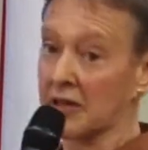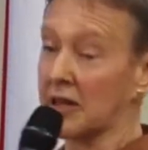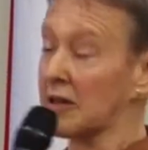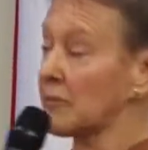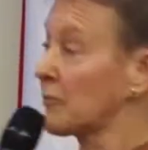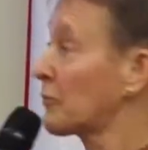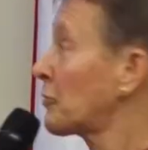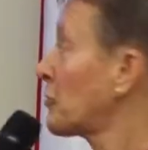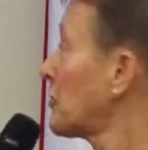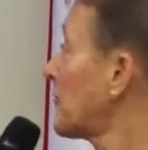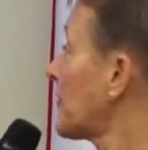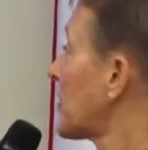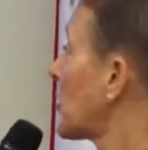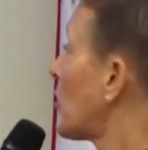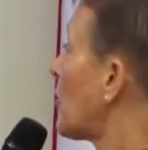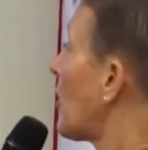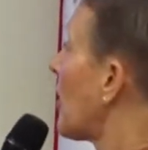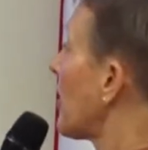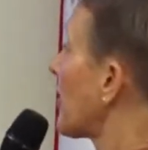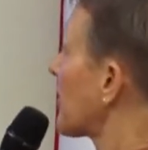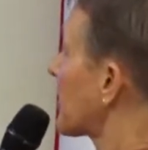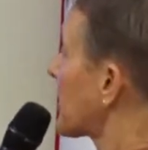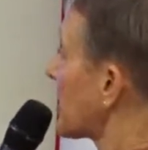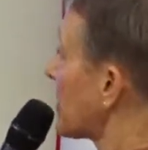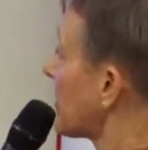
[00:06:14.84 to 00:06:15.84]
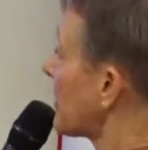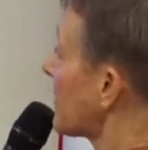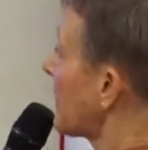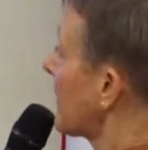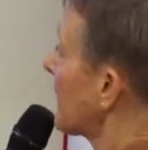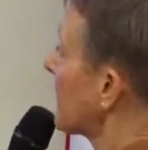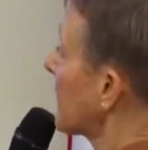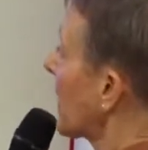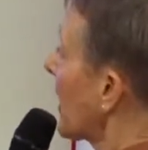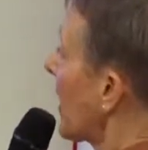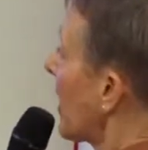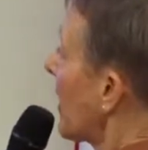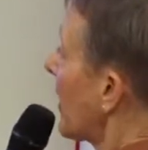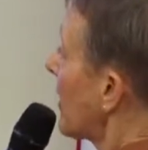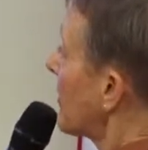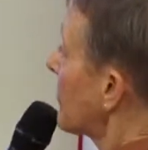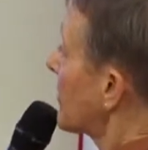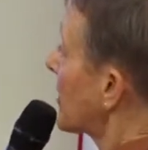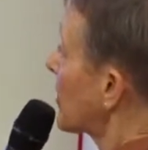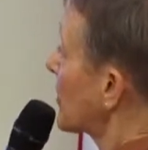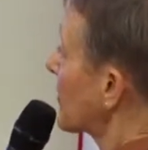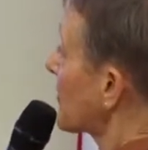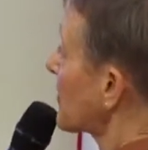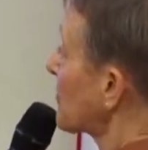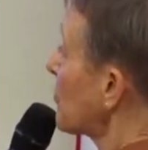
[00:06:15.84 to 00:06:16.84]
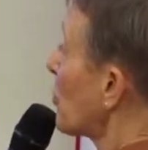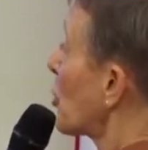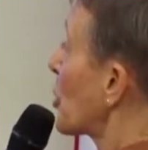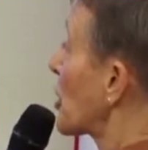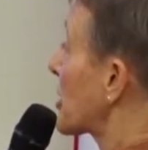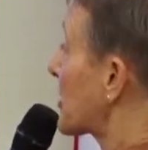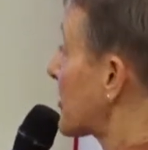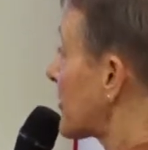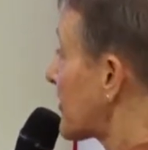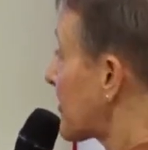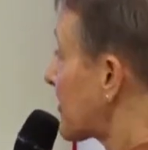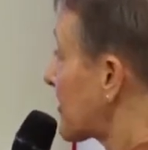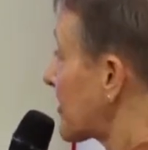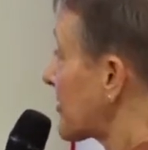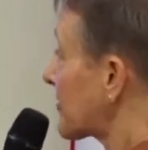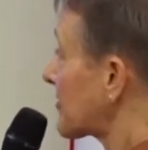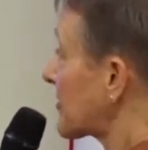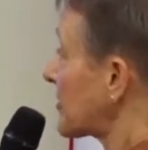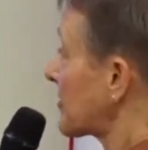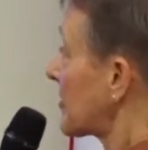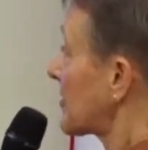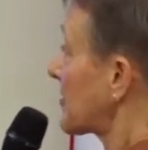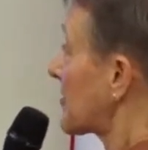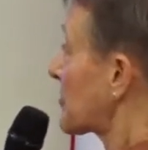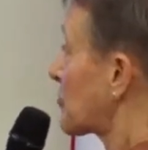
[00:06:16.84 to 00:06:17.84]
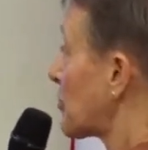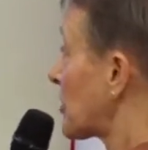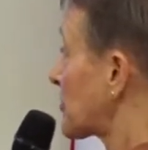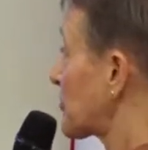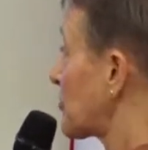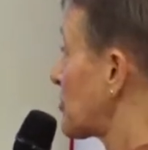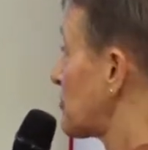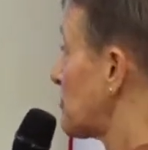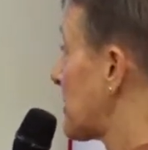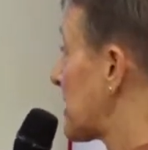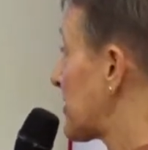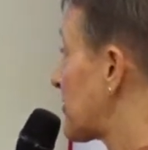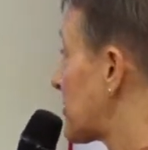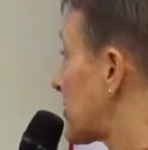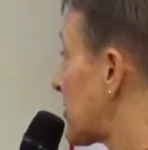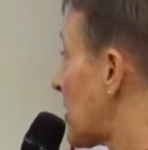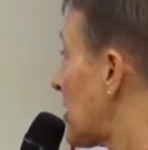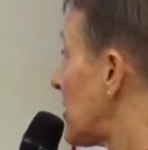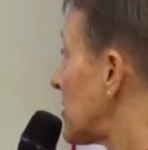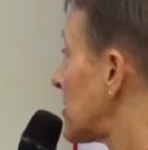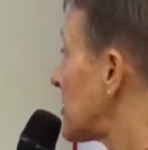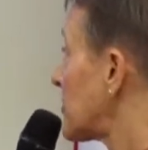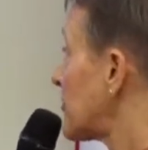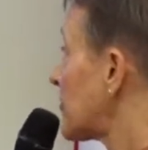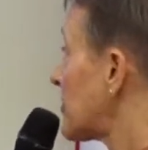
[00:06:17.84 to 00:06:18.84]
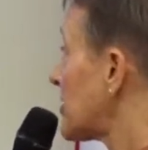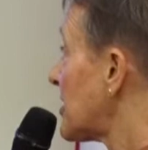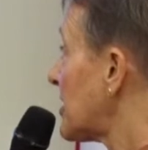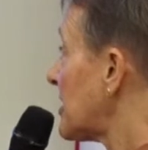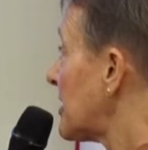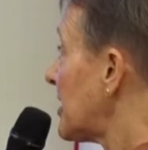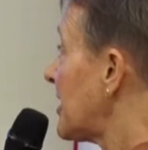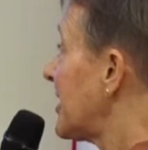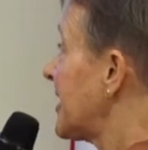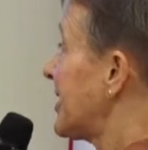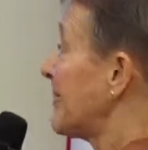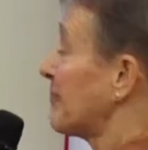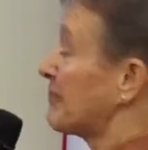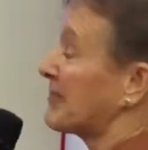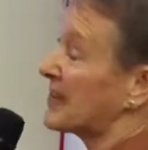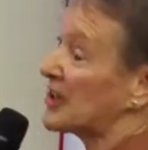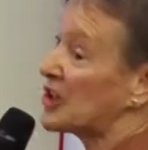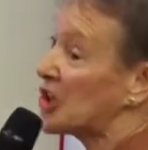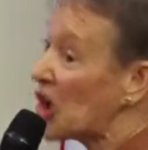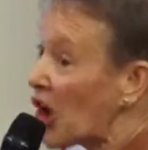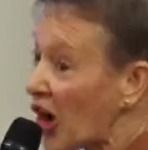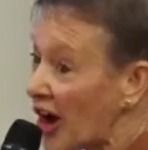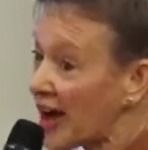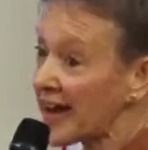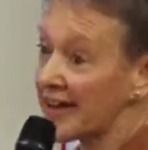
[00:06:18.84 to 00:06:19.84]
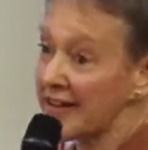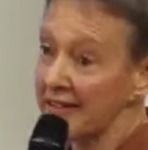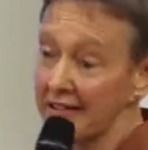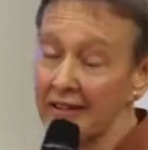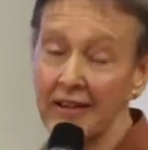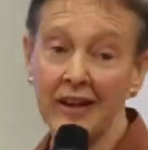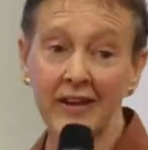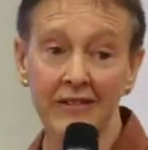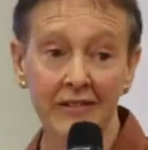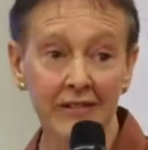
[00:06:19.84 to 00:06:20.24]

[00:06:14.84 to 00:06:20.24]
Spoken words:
improving quality. There's more consistent and structured methodology. Not yet